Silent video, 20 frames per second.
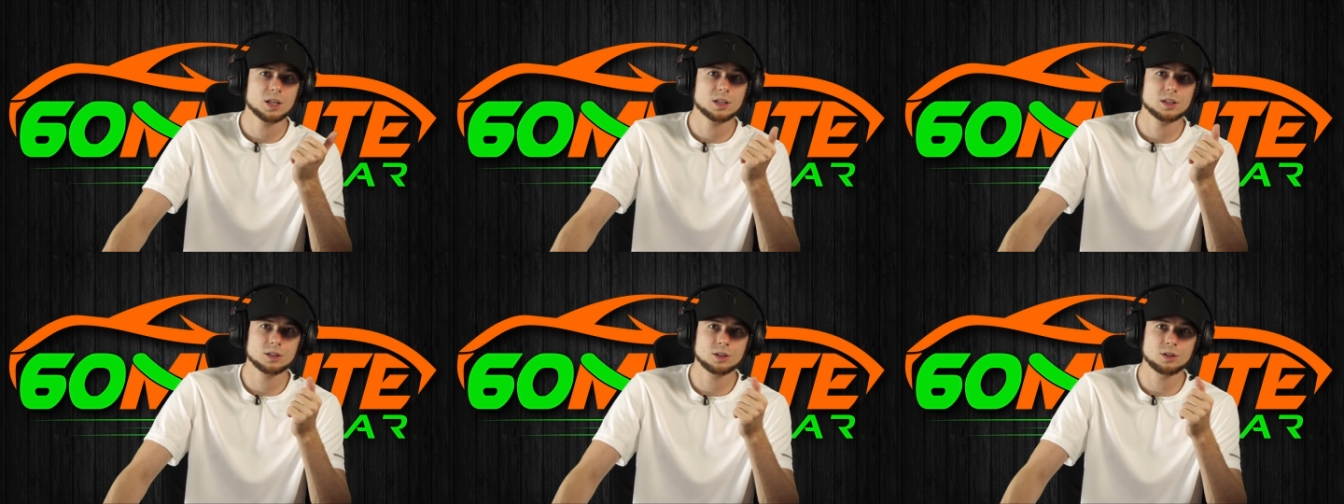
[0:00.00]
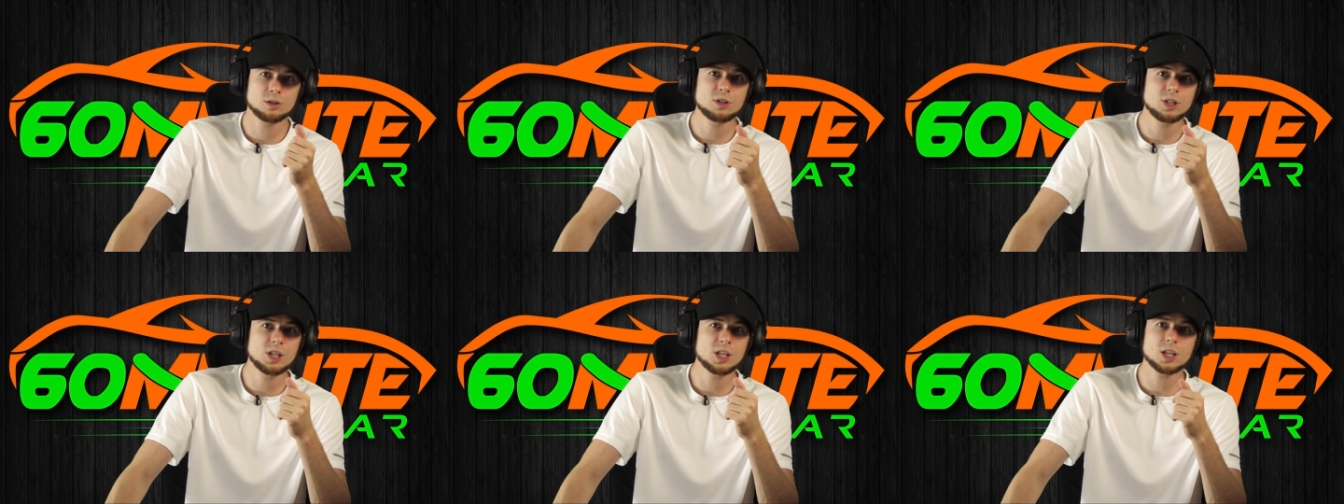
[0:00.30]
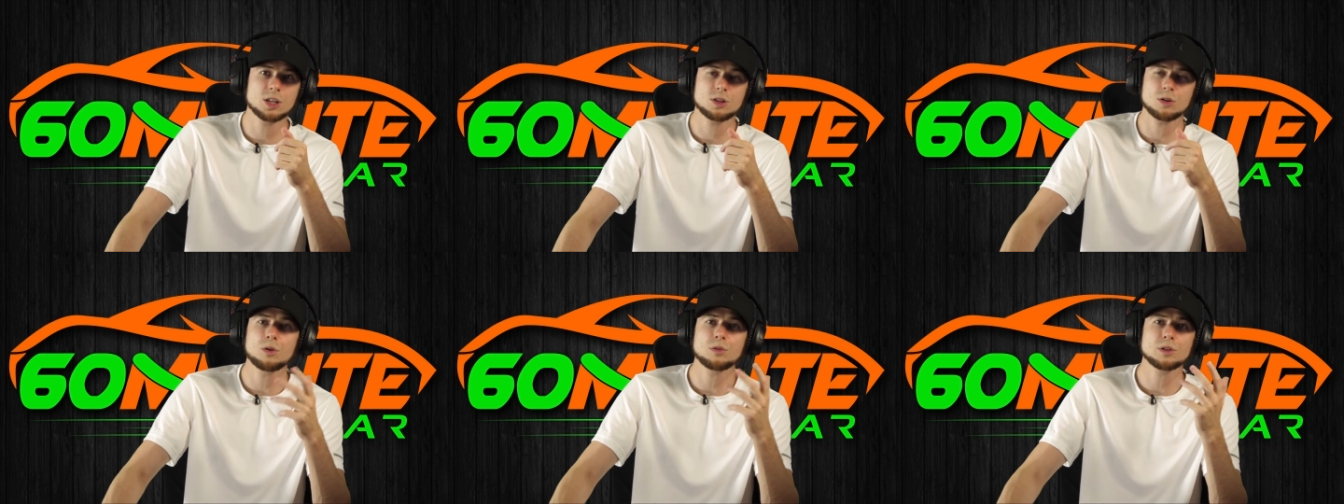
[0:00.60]
You need
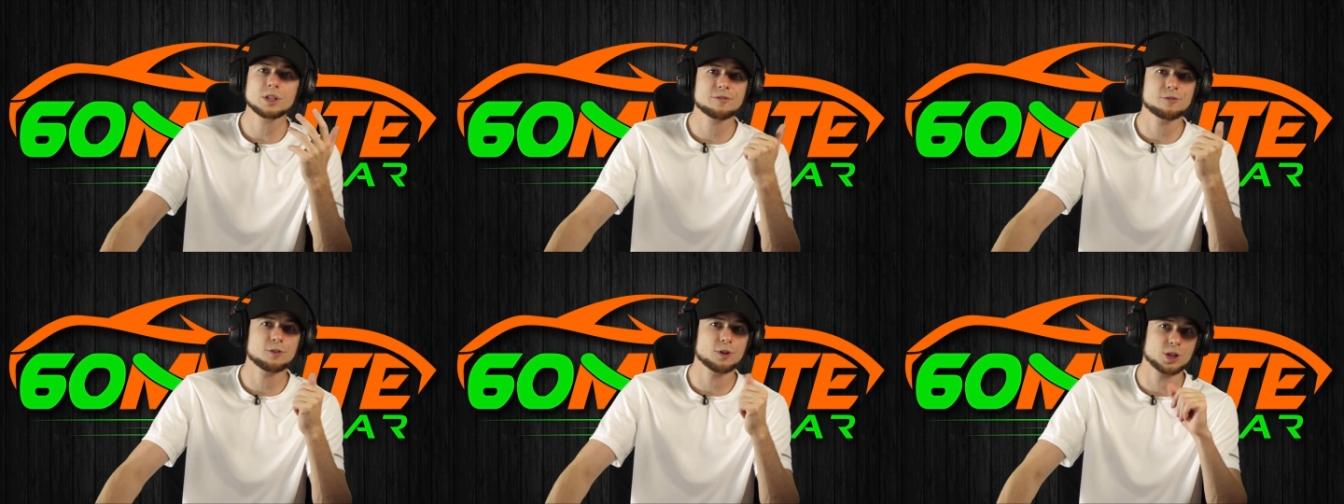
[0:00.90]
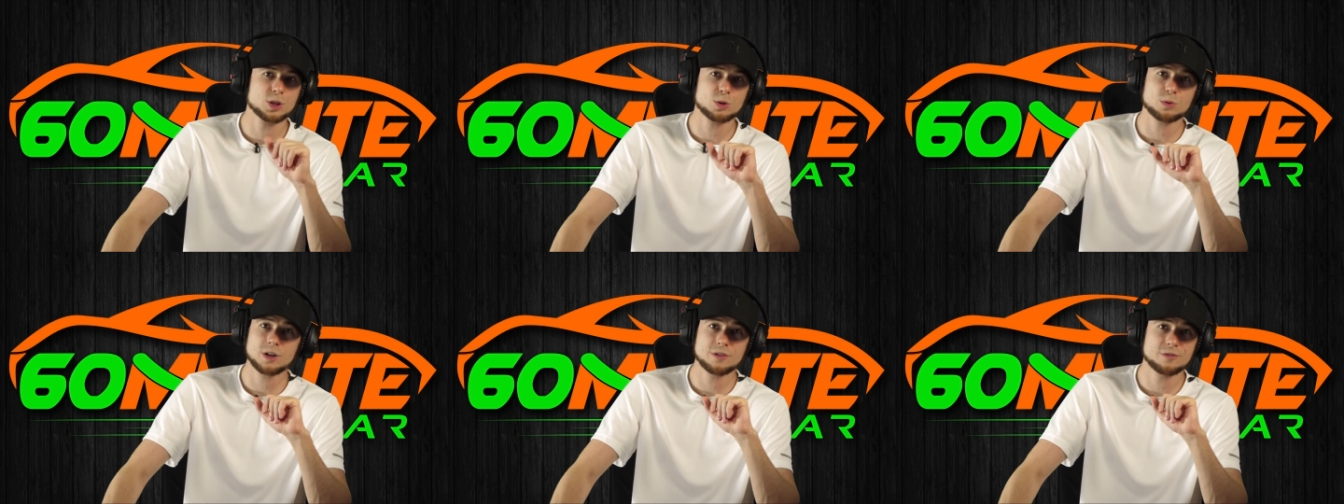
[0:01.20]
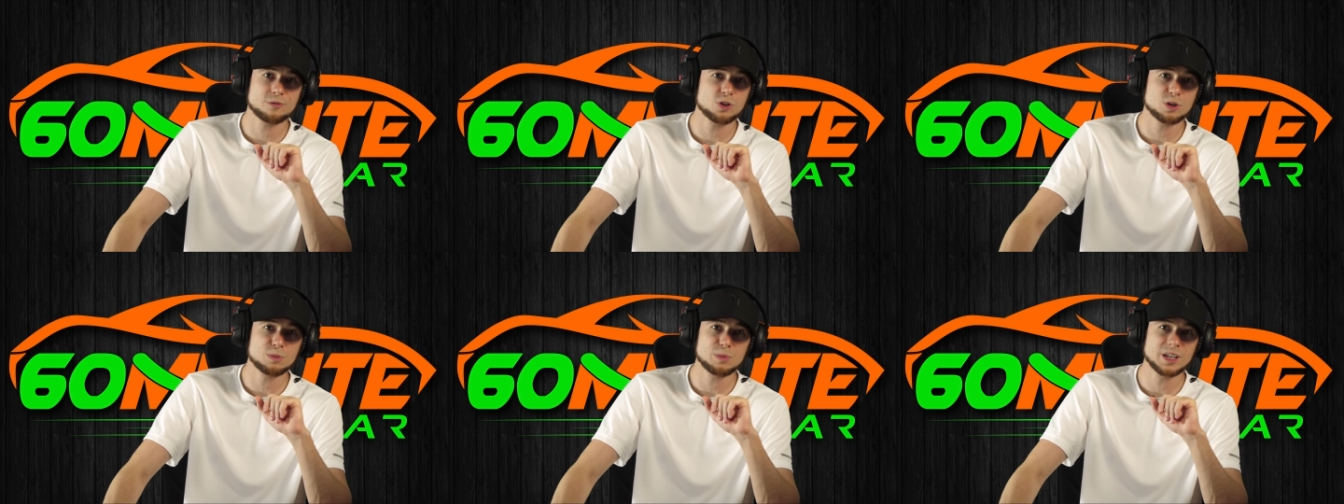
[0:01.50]
it only for three or
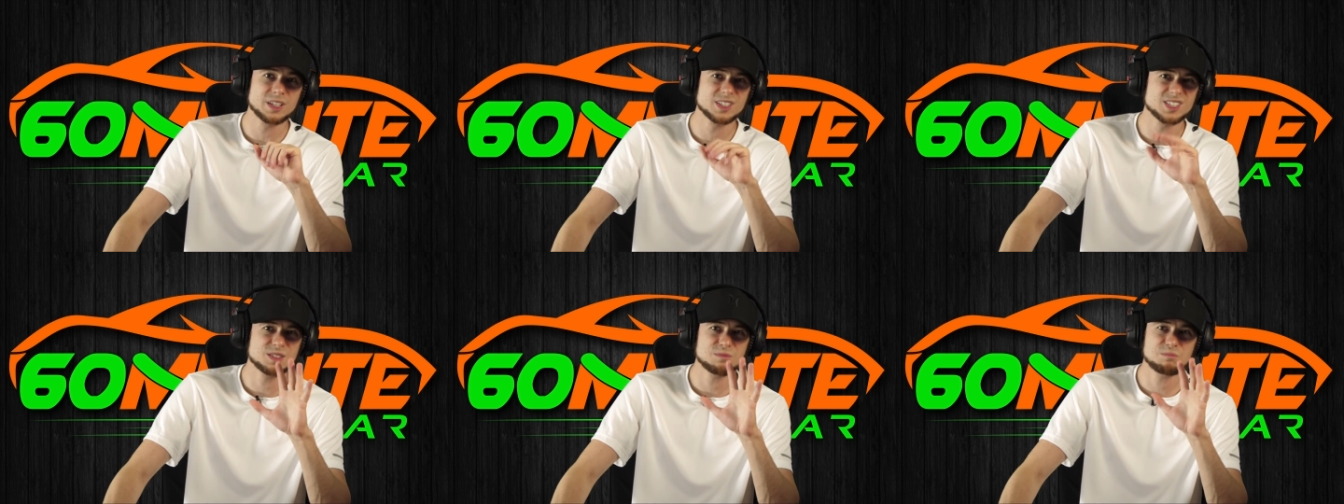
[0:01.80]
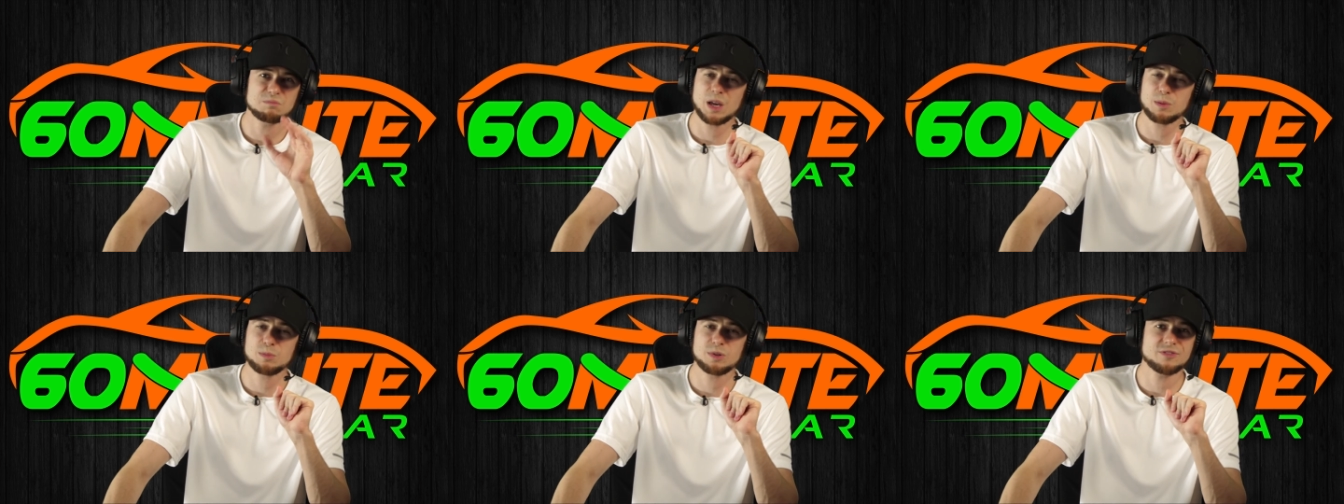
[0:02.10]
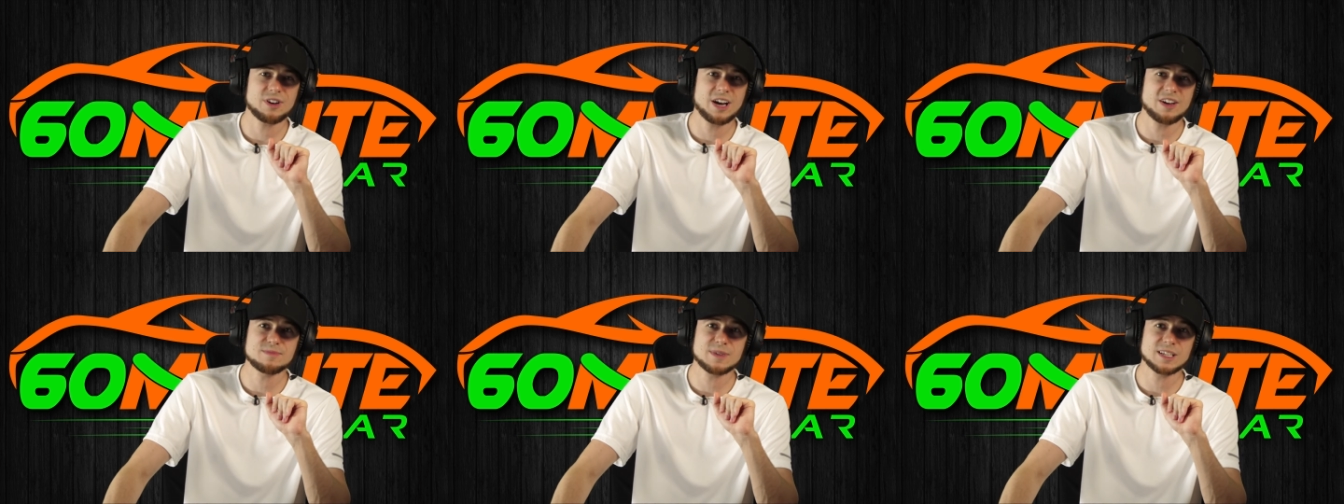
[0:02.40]
four months, maybe
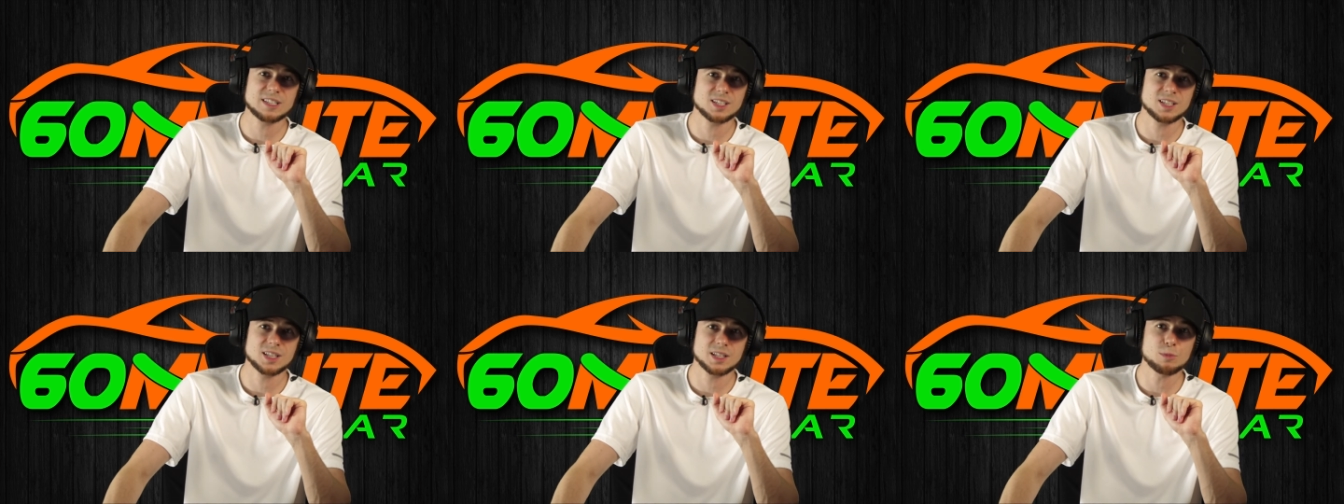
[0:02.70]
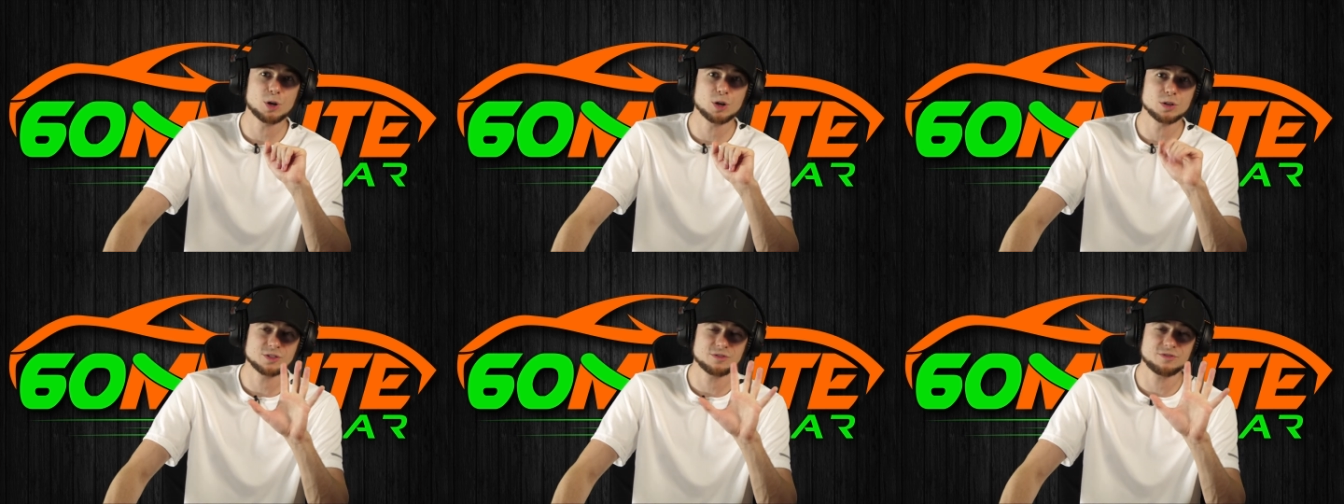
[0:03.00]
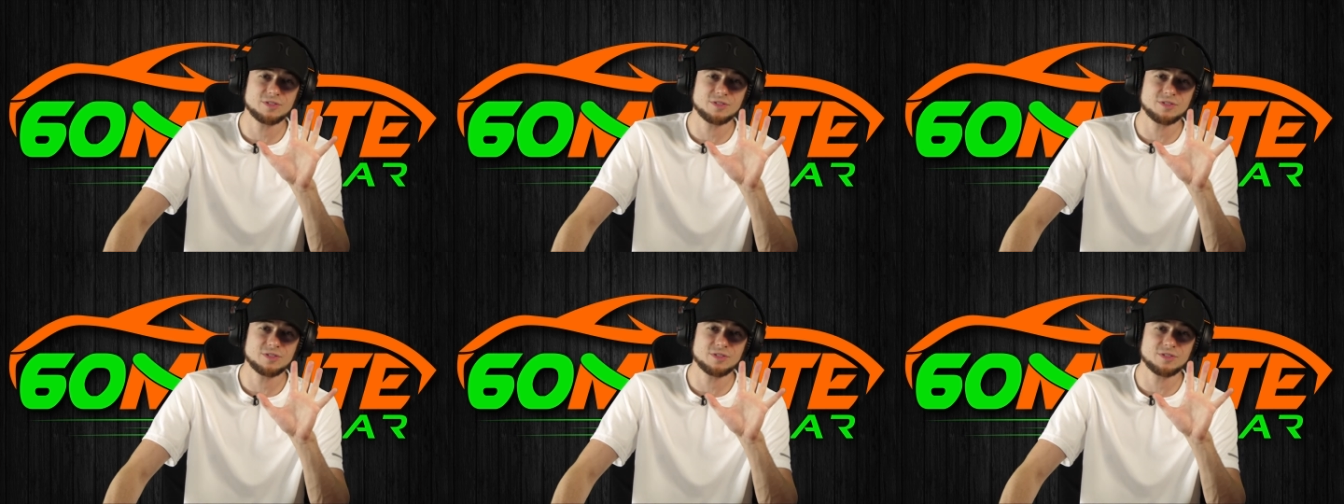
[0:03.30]
five months at the most.